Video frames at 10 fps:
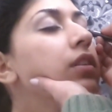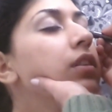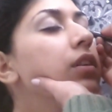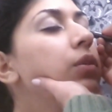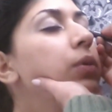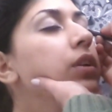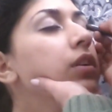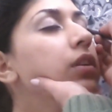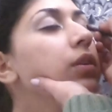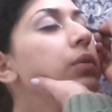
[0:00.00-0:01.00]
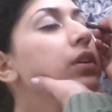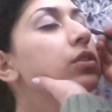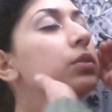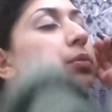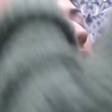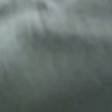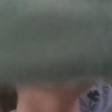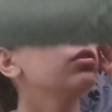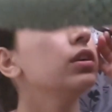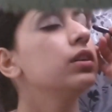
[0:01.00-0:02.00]
So what do you do with this? Just put it in
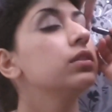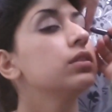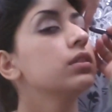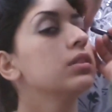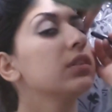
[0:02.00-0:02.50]
the crease.